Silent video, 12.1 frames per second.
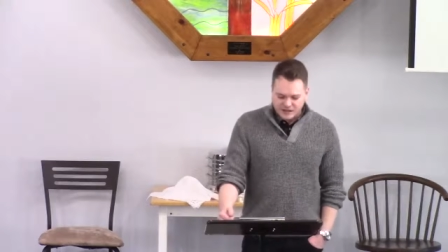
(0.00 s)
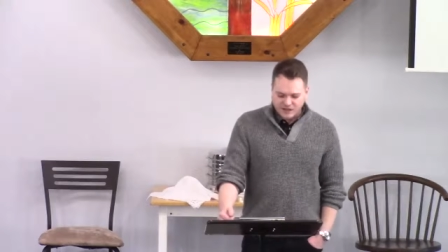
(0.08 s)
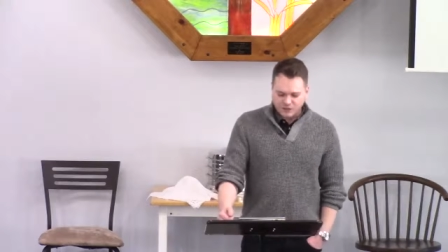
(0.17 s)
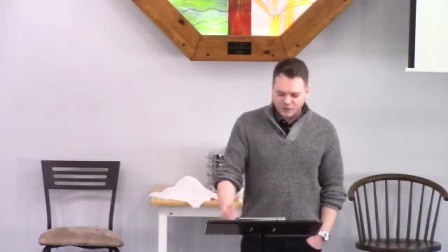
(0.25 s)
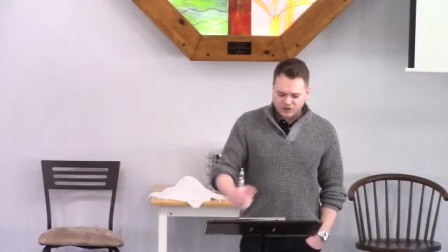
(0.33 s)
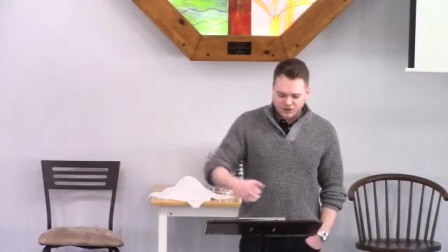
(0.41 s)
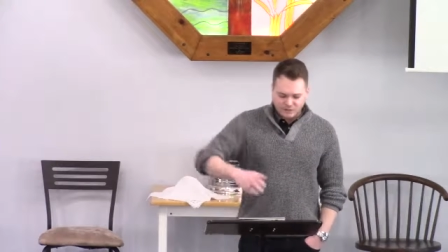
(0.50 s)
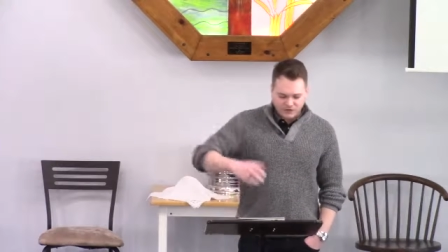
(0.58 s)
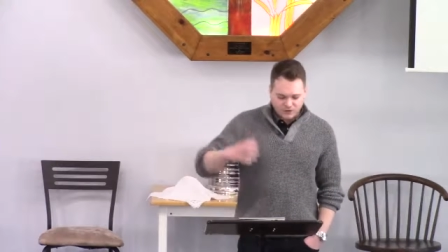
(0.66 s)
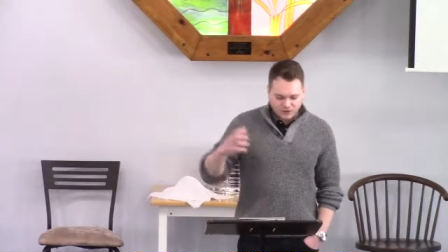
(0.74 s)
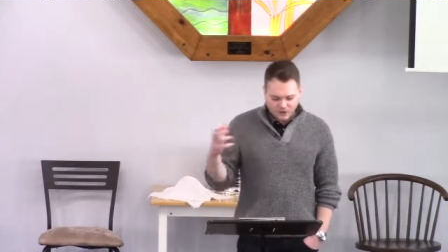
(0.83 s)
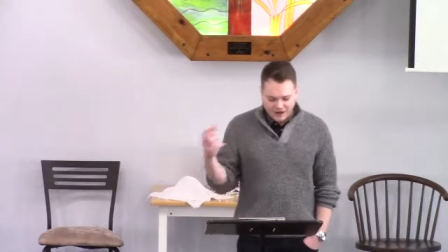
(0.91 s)
They worshiped
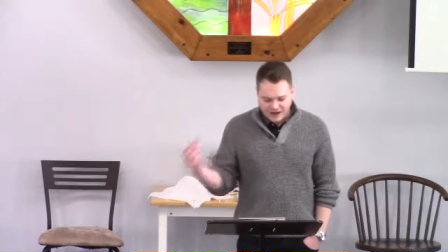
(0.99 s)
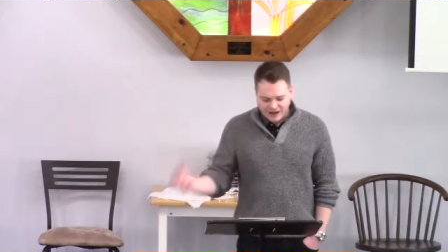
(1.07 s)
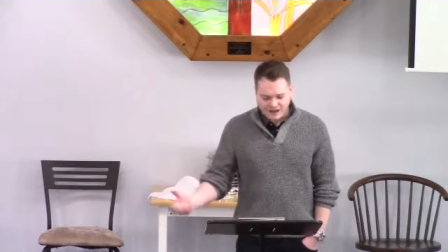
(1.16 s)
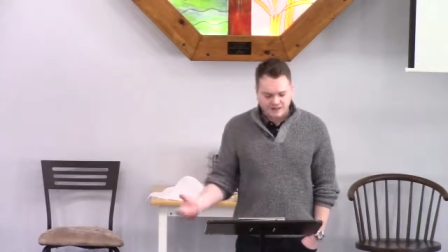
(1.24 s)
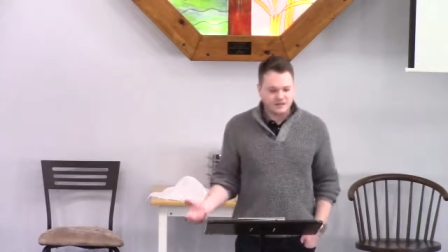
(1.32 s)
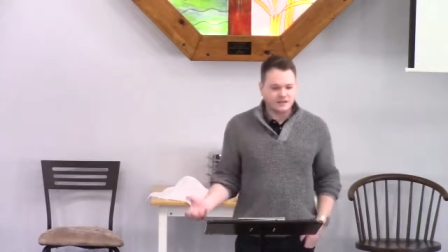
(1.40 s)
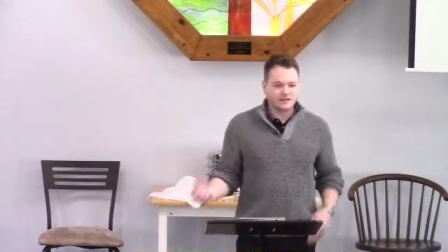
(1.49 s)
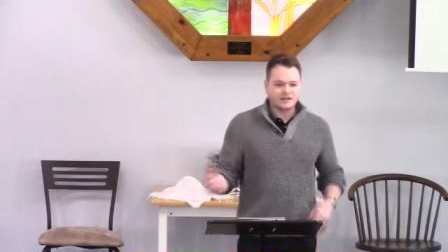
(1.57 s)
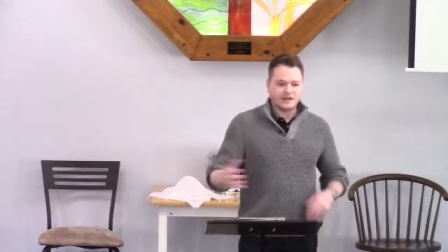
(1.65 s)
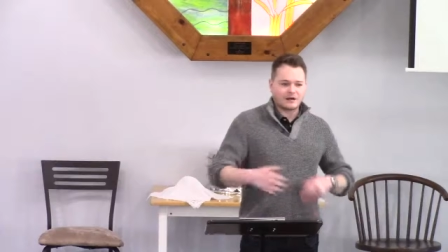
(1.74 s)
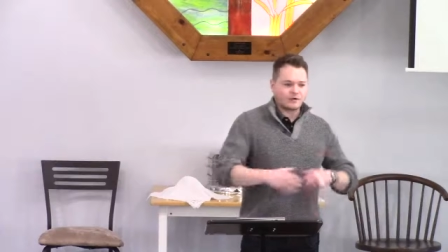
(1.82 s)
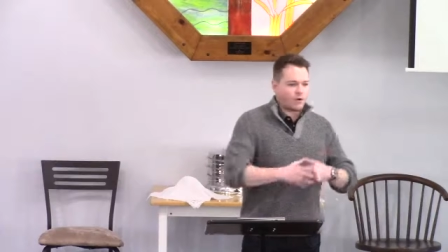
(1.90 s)
other gods, they
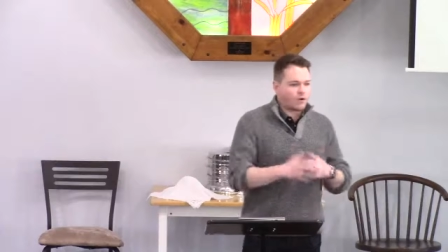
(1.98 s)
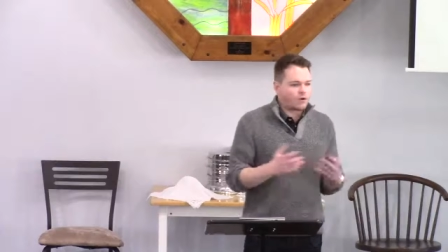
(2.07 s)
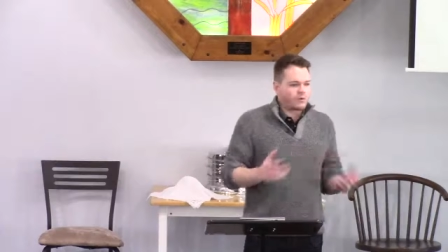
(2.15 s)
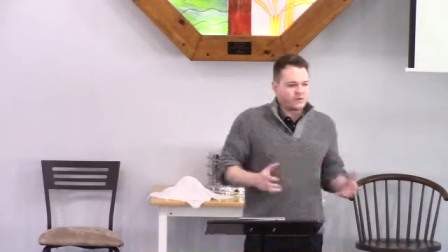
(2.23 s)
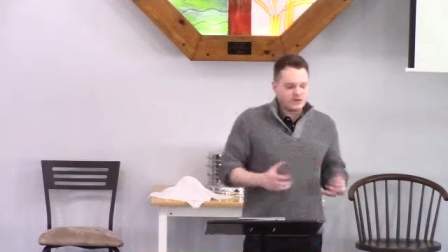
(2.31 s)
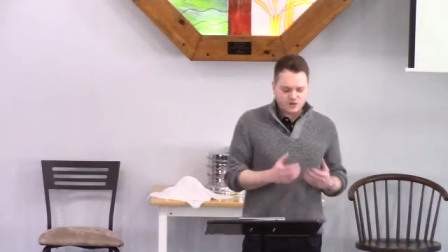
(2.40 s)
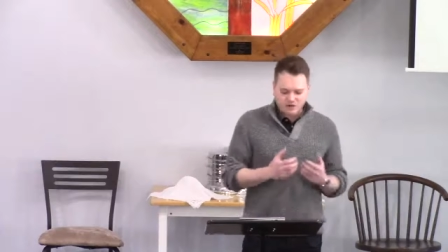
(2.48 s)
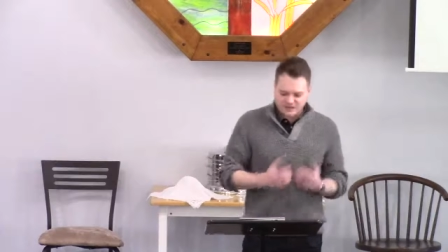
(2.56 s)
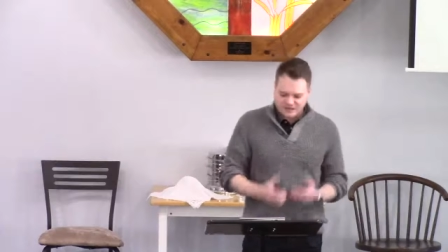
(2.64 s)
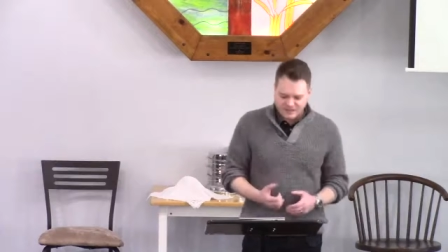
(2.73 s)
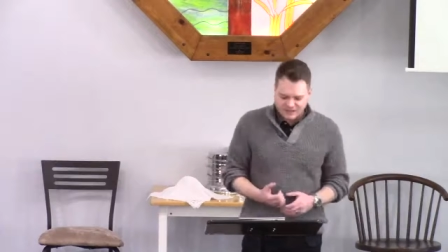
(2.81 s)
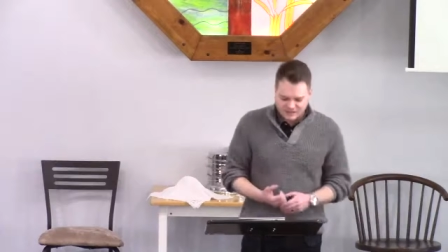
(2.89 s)
allowed horrible
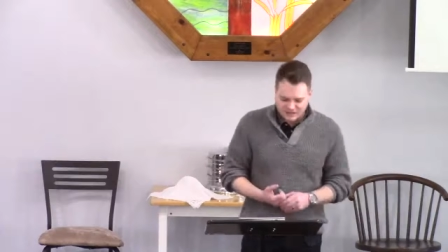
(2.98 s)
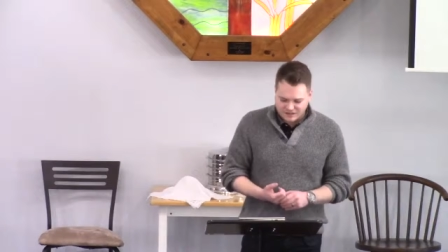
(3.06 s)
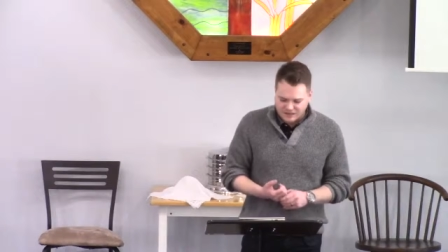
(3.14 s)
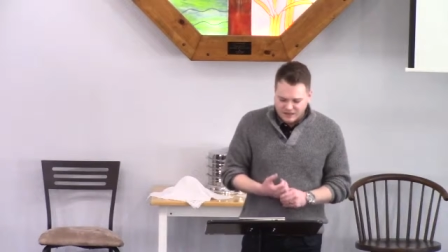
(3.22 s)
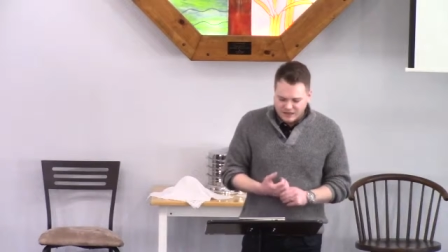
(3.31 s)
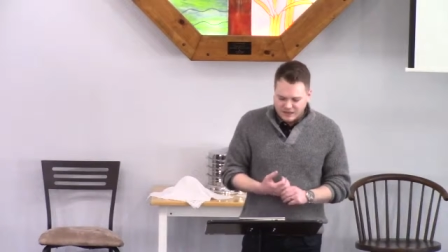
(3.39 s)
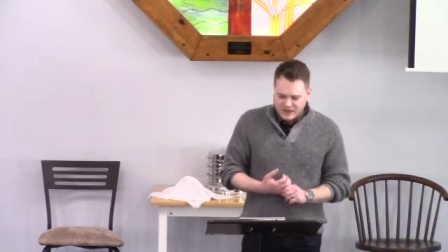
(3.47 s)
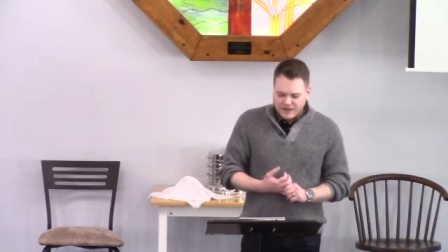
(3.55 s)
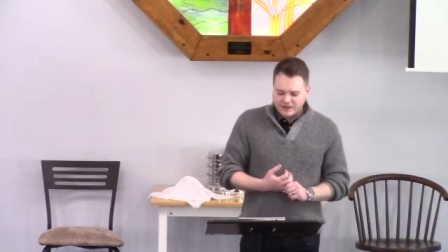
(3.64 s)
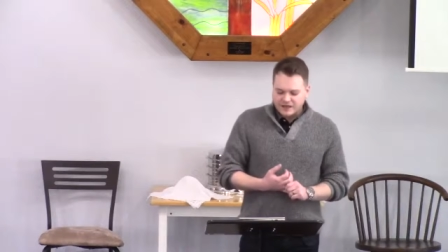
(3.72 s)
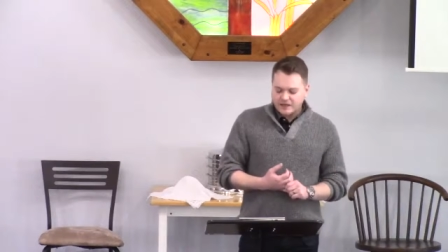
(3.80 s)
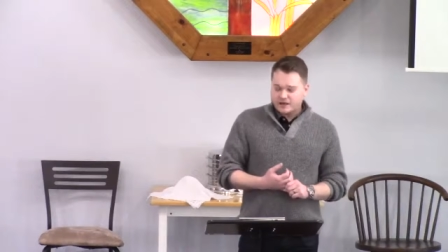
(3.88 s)
injustices,
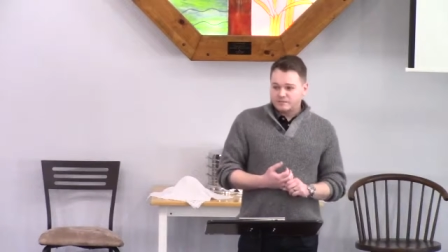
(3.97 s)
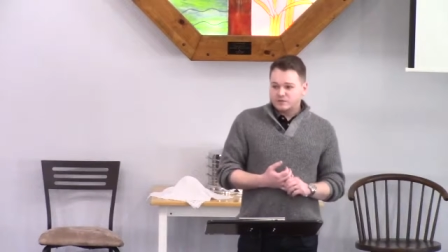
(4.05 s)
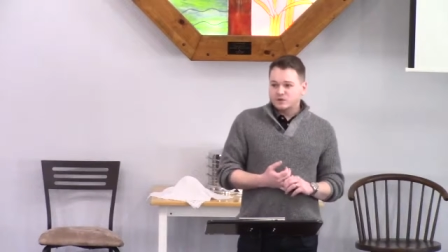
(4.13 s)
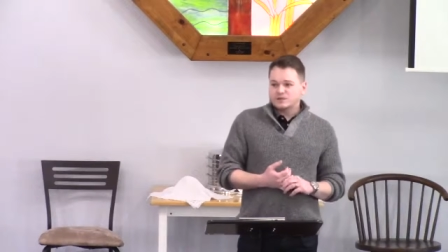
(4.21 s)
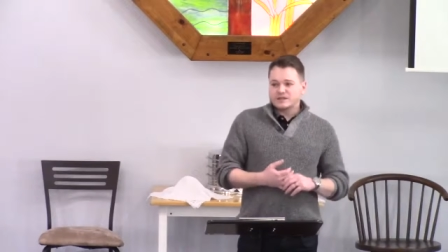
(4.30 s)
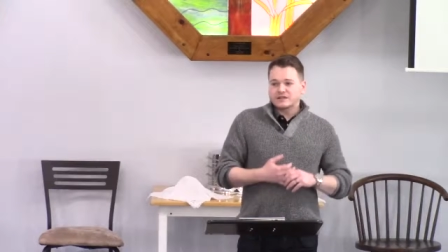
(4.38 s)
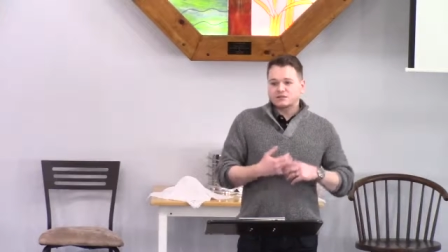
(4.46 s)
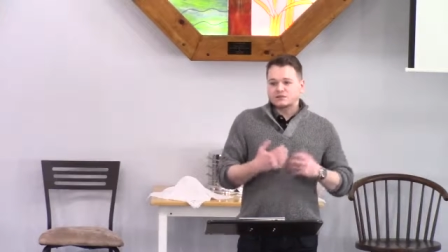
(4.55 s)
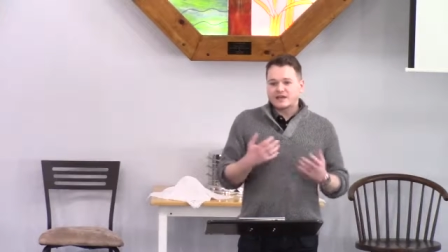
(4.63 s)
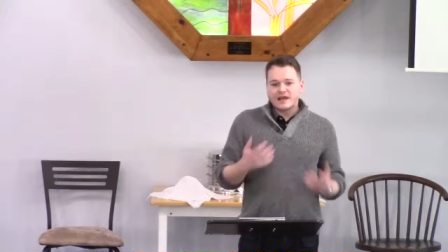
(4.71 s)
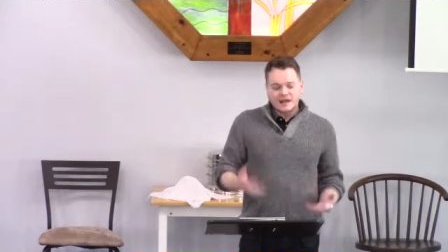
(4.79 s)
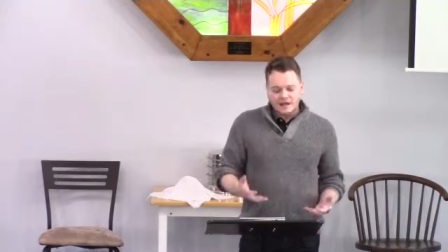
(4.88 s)
and they ended up losing their
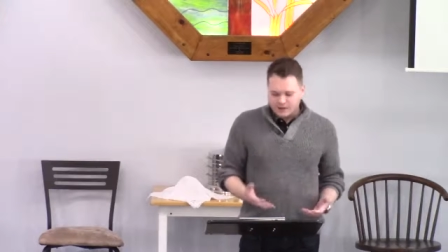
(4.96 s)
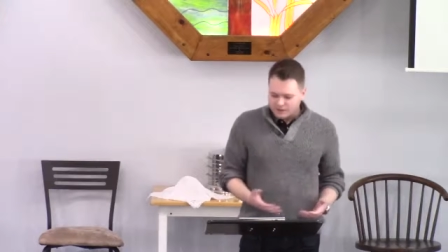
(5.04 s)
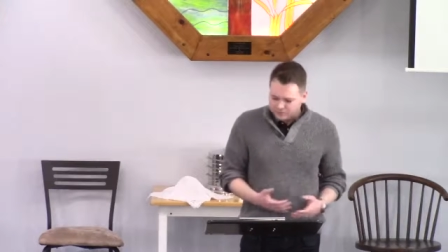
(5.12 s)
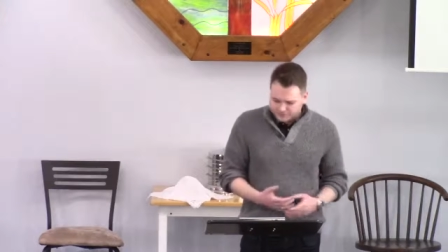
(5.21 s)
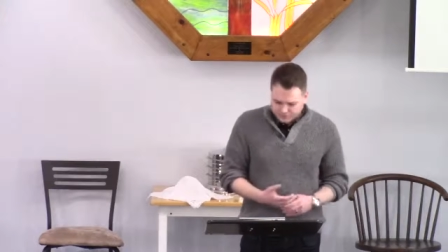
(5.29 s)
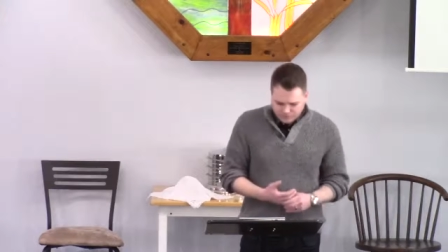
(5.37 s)
land.